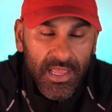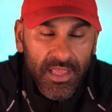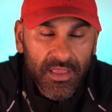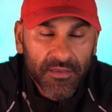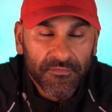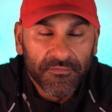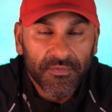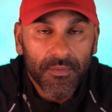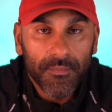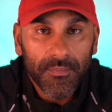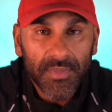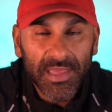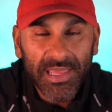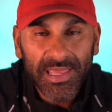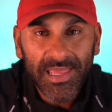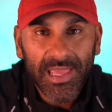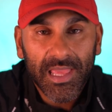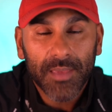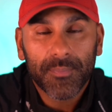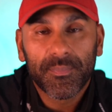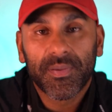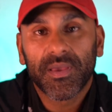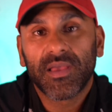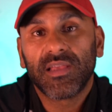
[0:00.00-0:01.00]
For
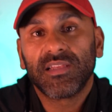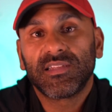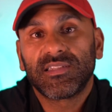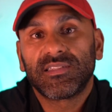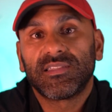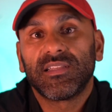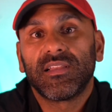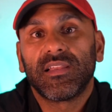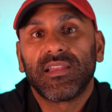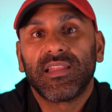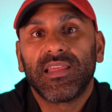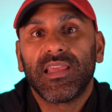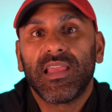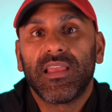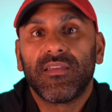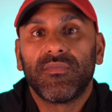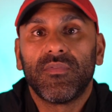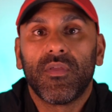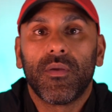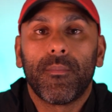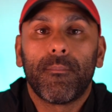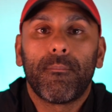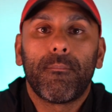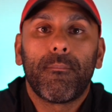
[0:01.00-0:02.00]
me personally,
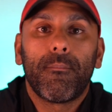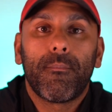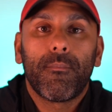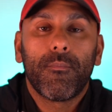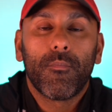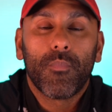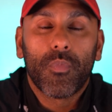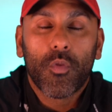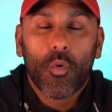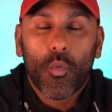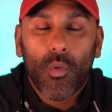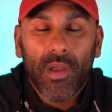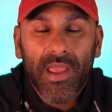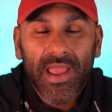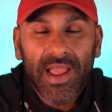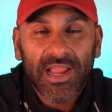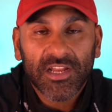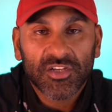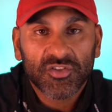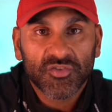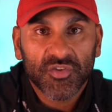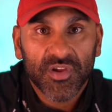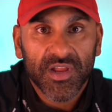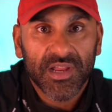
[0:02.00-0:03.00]
the way I
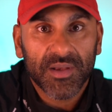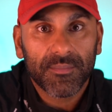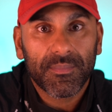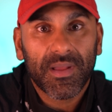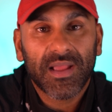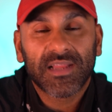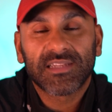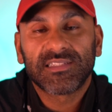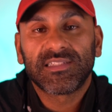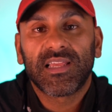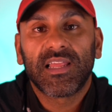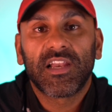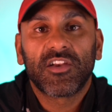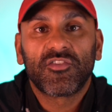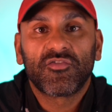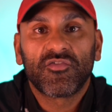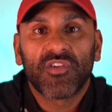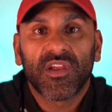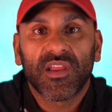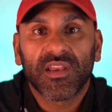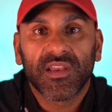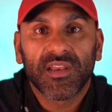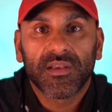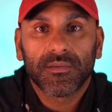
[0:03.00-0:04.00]
train, my style of
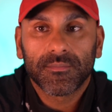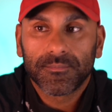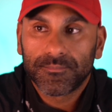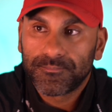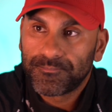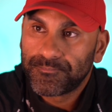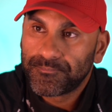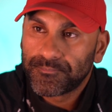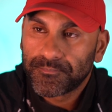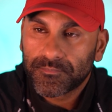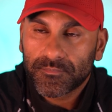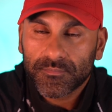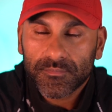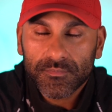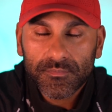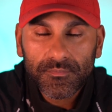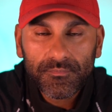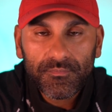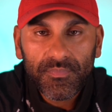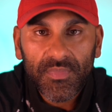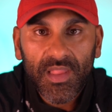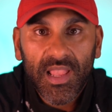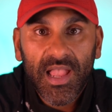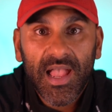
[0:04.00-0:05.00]
training,
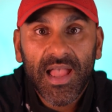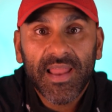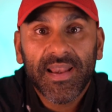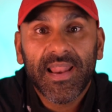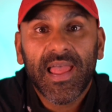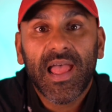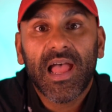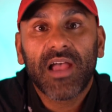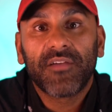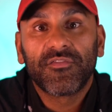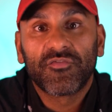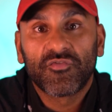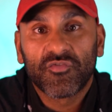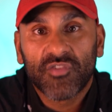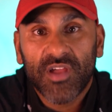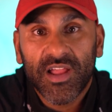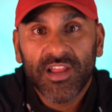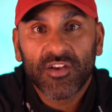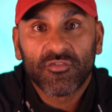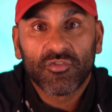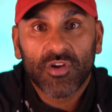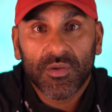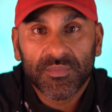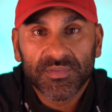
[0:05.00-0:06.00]
and I have
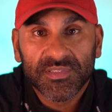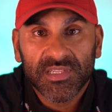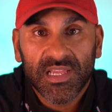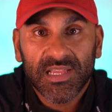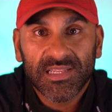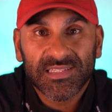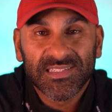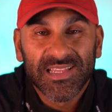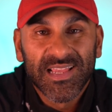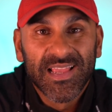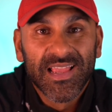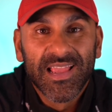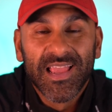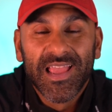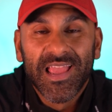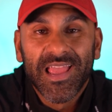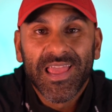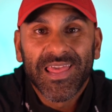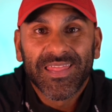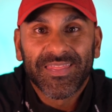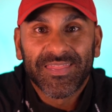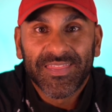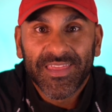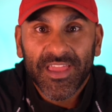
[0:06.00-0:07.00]
tried drop sets,
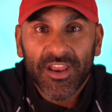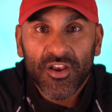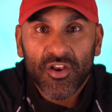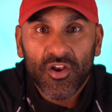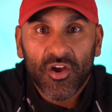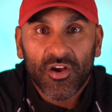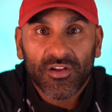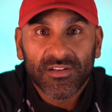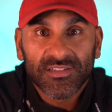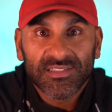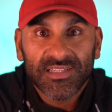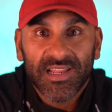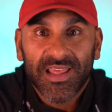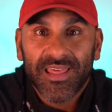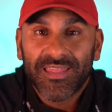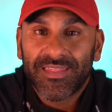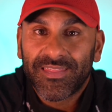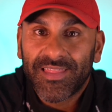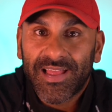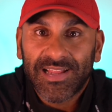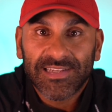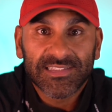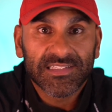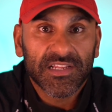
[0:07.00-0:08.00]
they're not
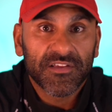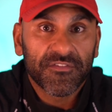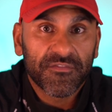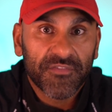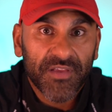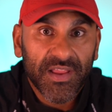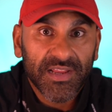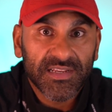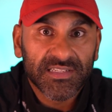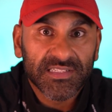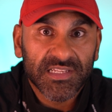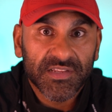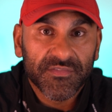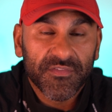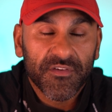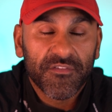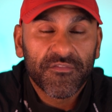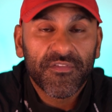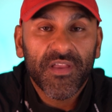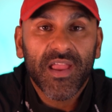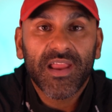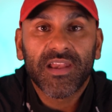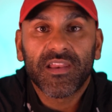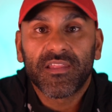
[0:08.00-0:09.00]
that effective
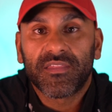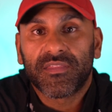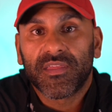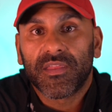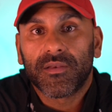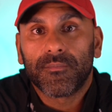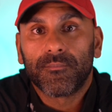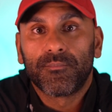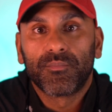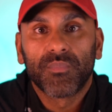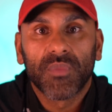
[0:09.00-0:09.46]
for anything.